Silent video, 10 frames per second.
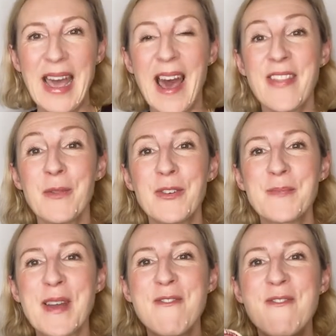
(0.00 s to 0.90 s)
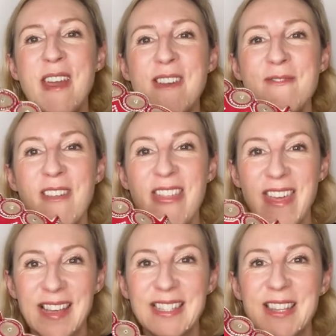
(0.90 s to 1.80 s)
And they're one of my favorite
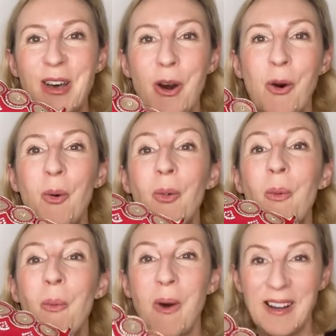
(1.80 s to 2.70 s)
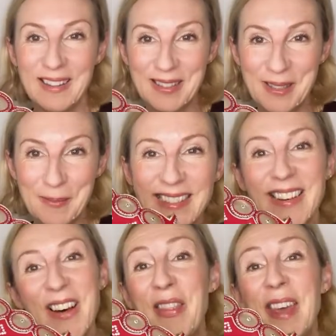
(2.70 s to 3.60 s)
things in the whole world.
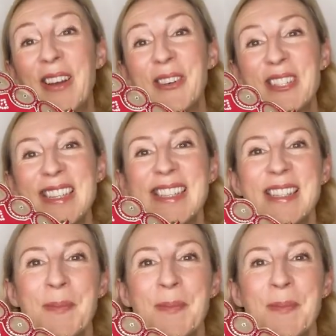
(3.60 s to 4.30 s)
Aren't they gorgeous?